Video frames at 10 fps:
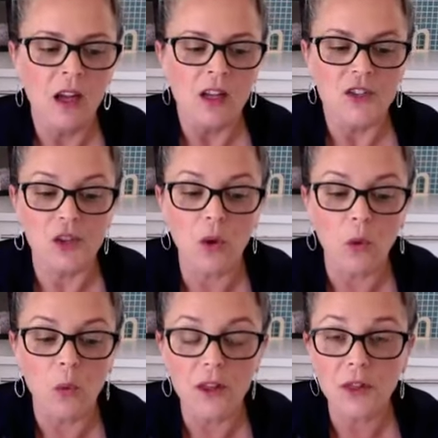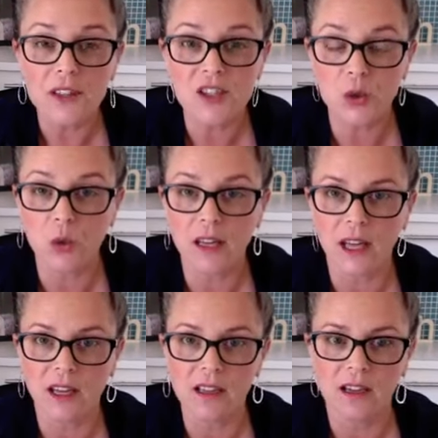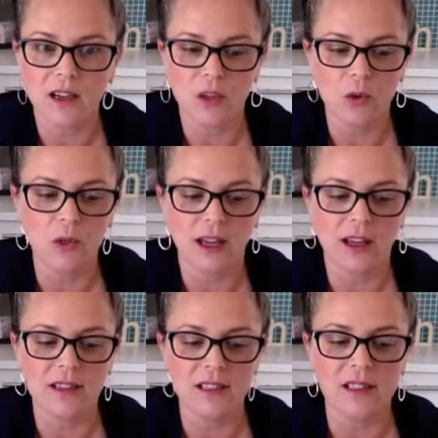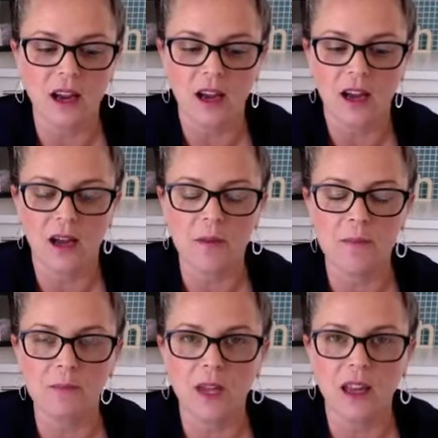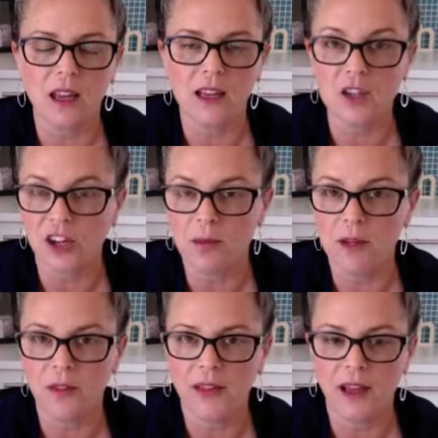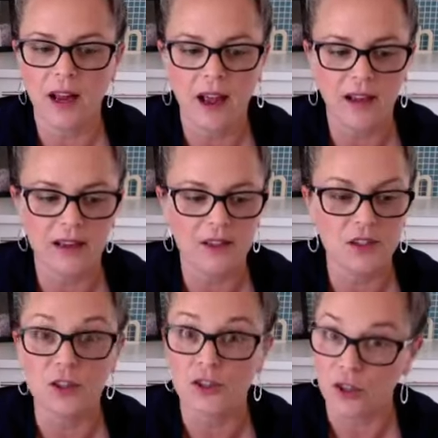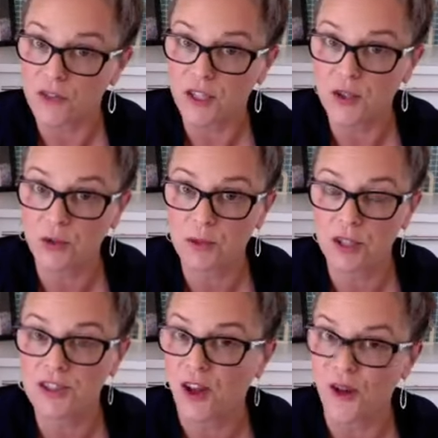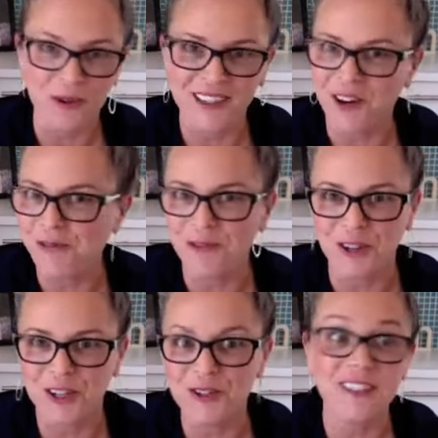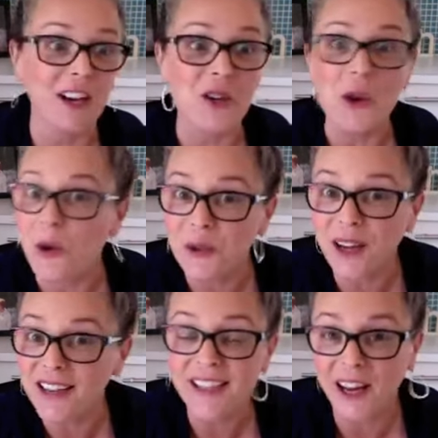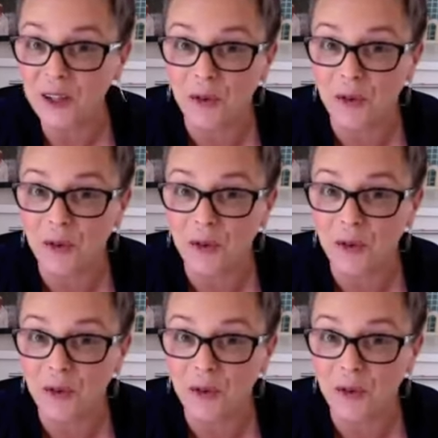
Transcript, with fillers: So with this toolkit, you get um, a document that has your service descriptions all written out for you because I know you guys hating